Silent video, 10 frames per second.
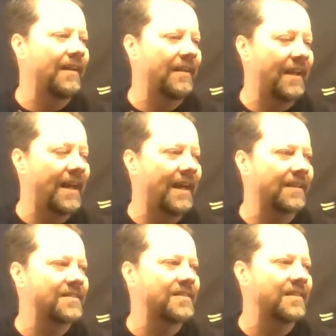
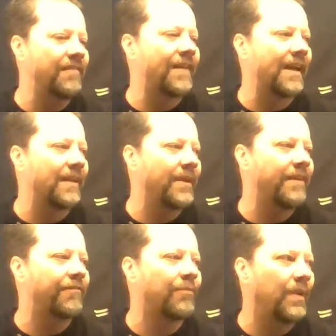x evaluated
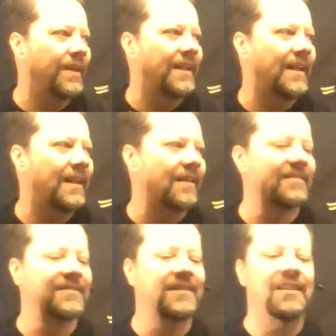from 1 to L.
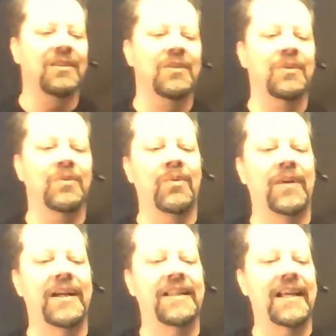We'll
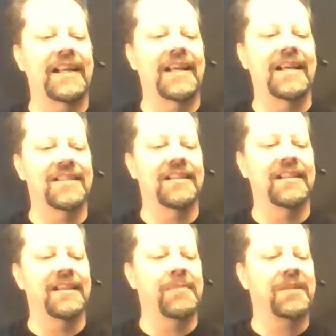write that as the
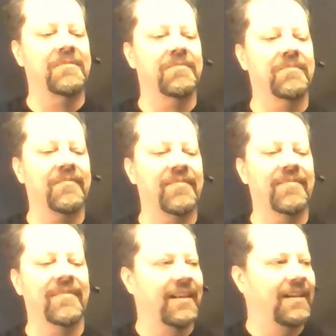limit
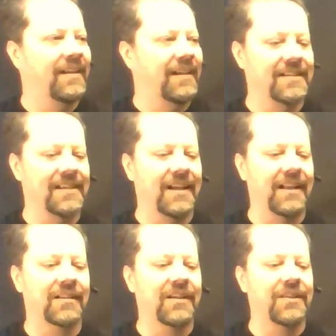as L
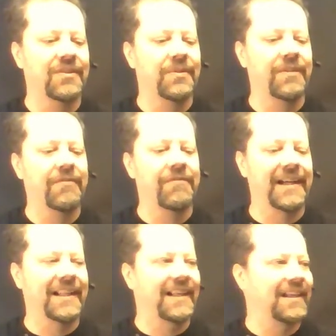goes to
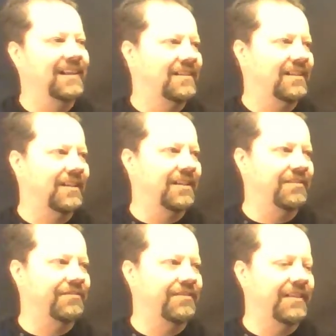infinity
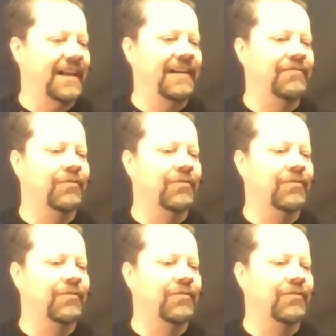of negative 1